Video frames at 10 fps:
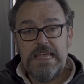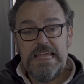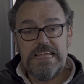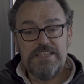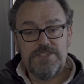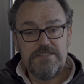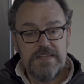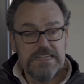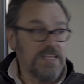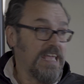is
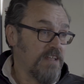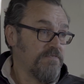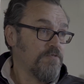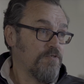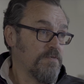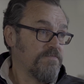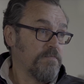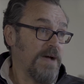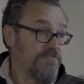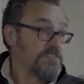a killer for
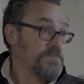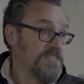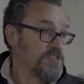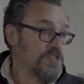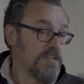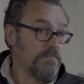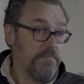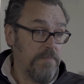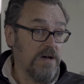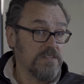batteries potentially.
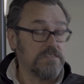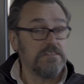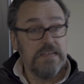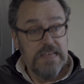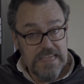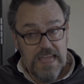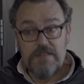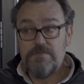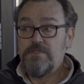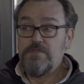But
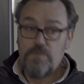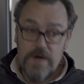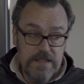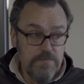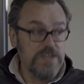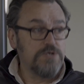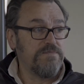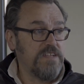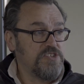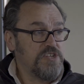again, the way in which
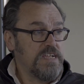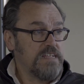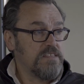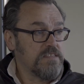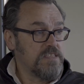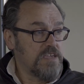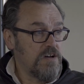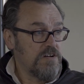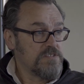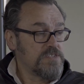we've engineered the
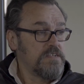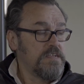cars,